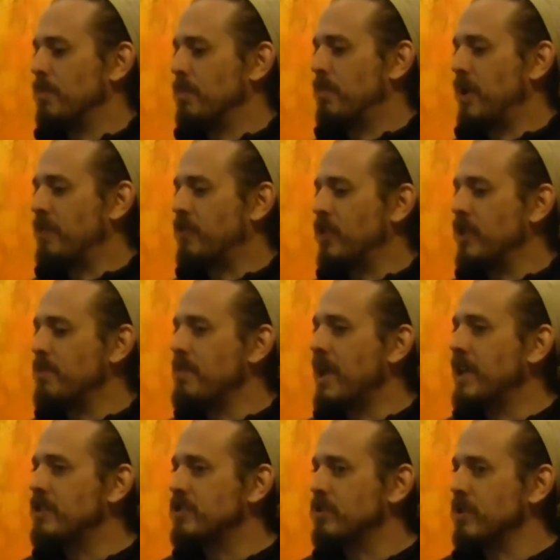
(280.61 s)
But for the
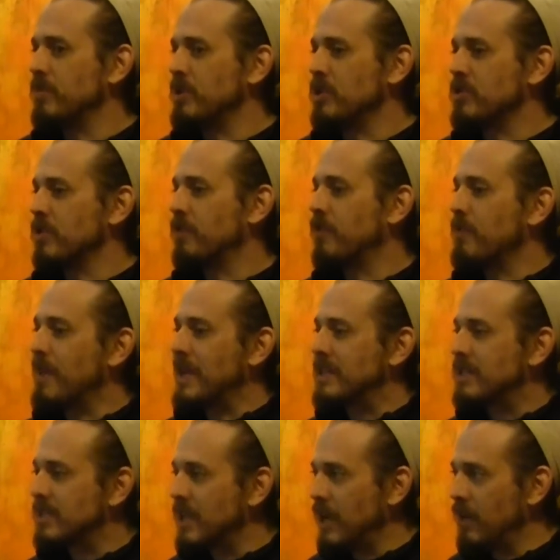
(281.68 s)
mainstream user, for
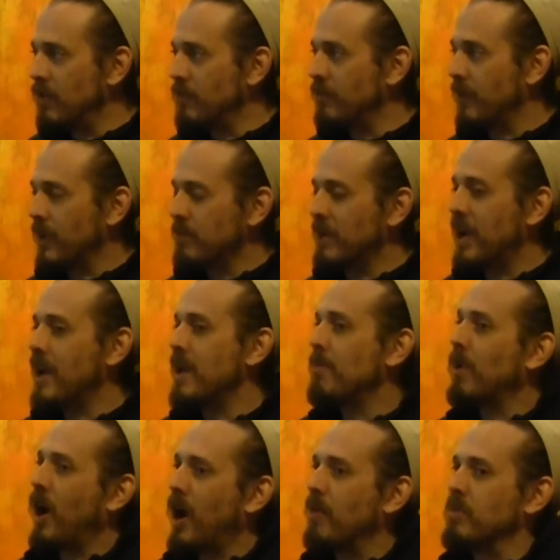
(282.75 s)
myself, I mean, I
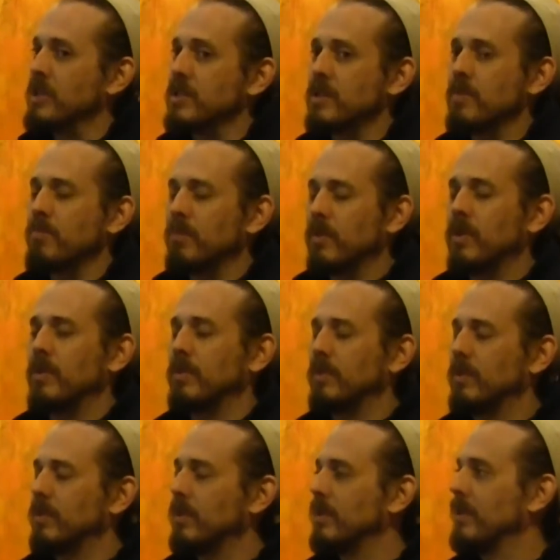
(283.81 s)
am a hobbyist. I'm
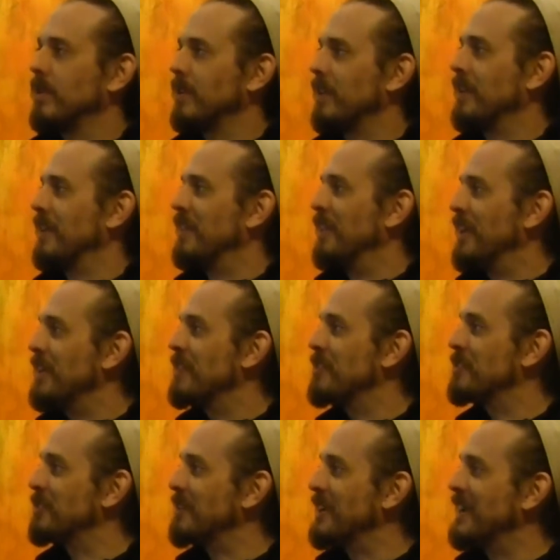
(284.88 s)
in the
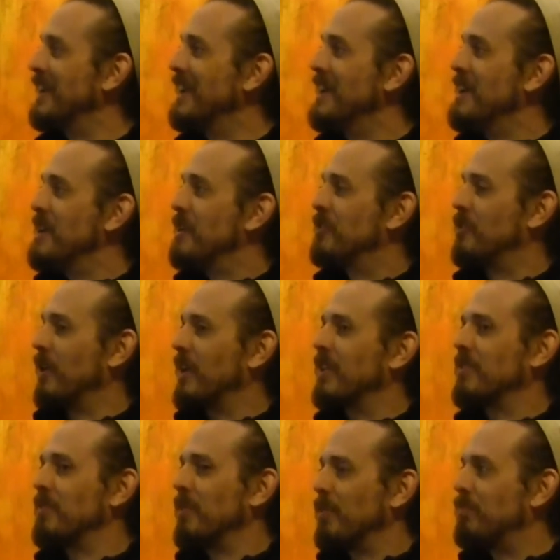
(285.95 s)
industry, so I
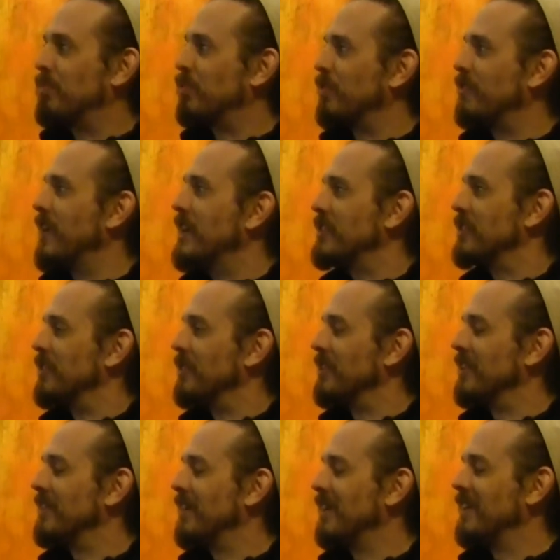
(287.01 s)
guess I'm a
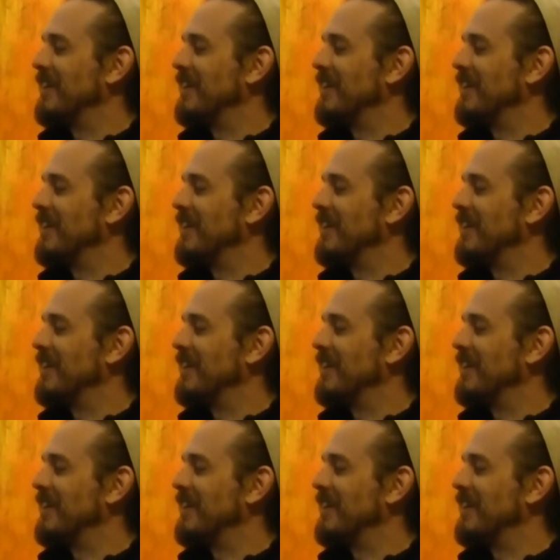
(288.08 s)
professional.